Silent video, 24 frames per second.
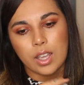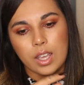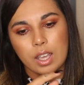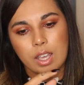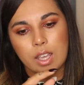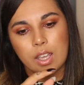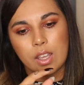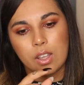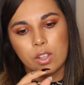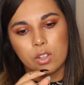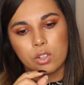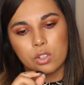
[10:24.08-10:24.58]

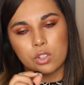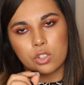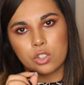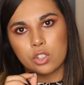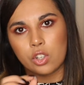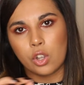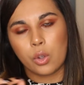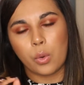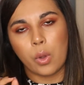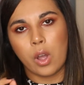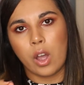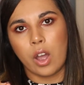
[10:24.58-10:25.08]
is
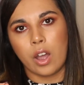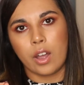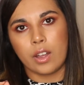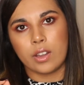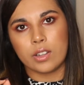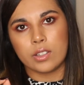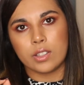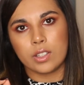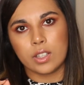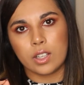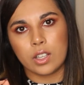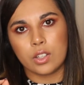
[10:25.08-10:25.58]
so
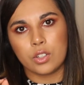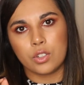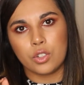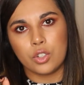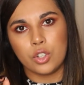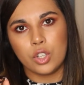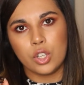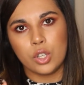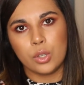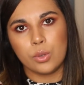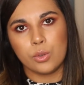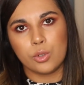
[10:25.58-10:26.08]
hard, because
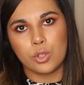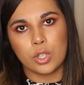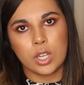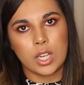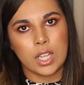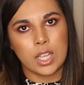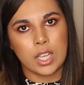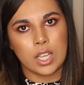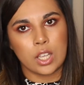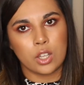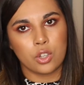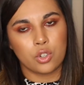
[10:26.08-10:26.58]

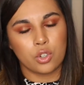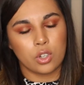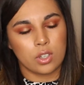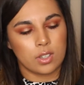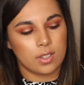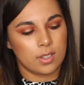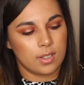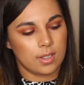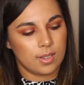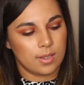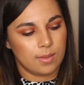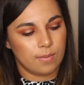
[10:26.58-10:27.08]
usually it's
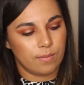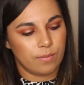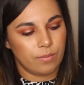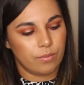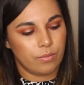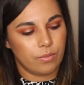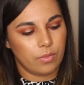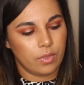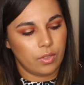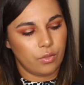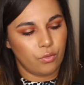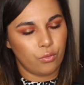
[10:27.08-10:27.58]
just
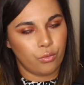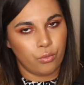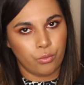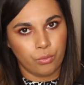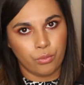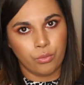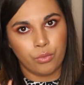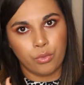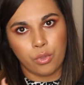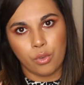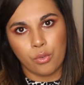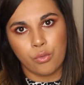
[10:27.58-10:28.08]

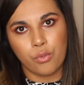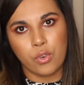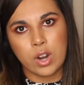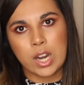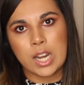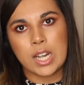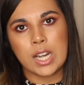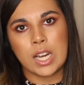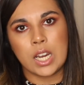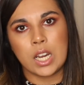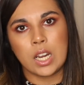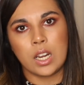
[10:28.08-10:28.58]
the
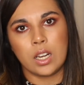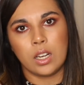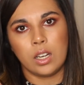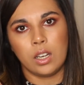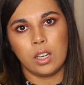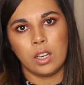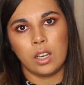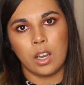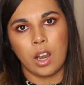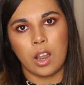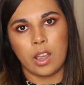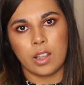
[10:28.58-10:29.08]
really
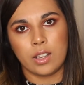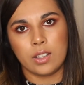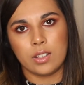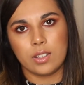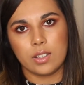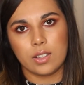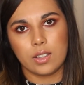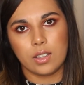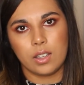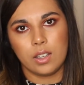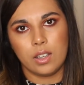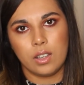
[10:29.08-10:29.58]

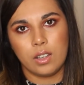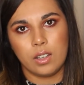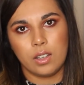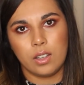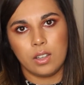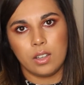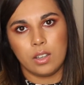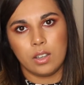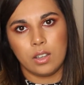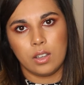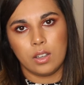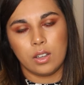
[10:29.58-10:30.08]
light
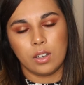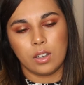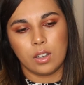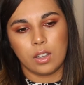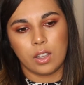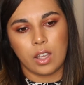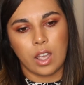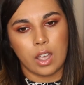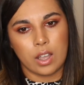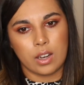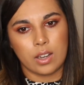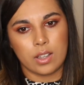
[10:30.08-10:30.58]

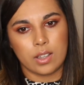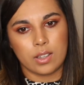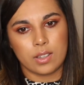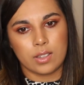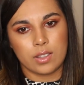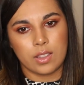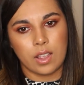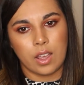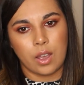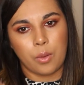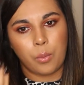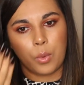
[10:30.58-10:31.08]

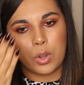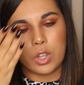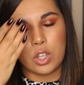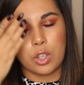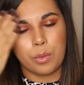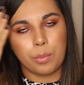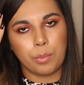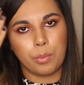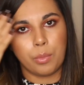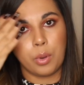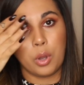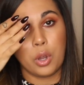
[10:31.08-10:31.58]
colours that when
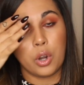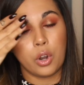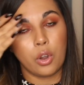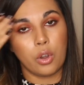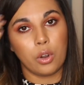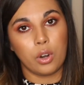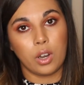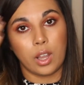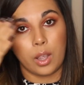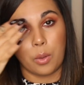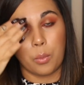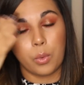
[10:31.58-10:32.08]
you put
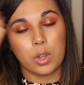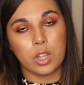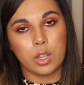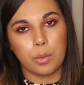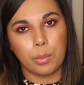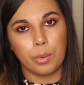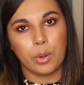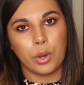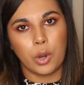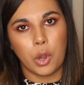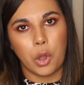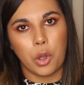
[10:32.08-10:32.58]

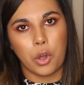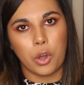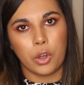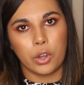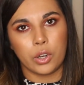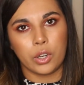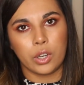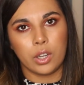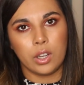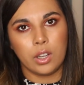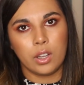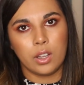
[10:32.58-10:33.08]
it
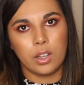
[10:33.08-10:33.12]
on,